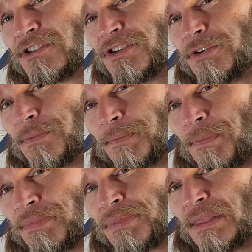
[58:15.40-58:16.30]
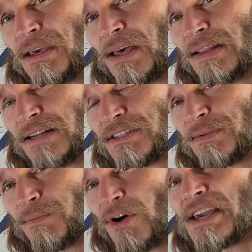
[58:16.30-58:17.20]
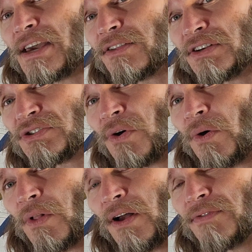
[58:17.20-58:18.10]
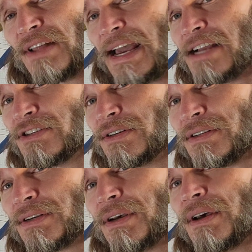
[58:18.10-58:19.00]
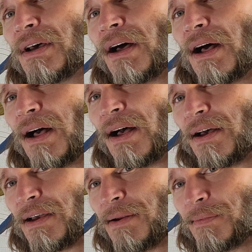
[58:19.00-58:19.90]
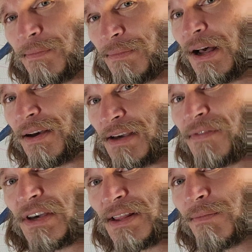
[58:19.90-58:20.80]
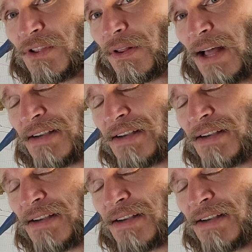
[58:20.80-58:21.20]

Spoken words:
And that's breaking the soul of the agent and giving them the license to kill.